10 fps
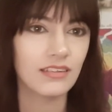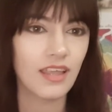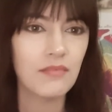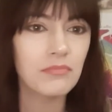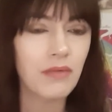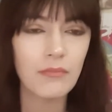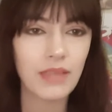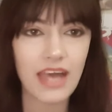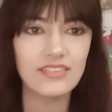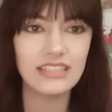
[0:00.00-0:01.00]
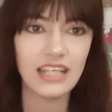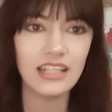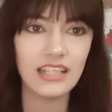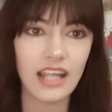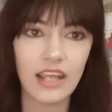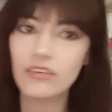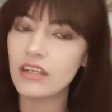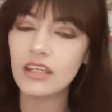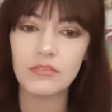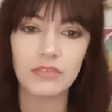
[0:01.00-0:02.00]
They probably haven't dated. I
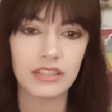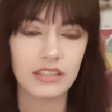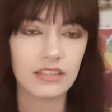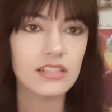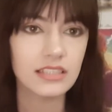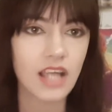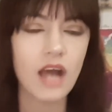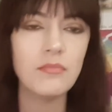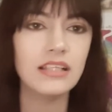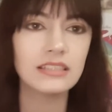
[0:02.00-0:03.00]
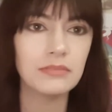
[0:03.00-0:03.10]
agree with his comments,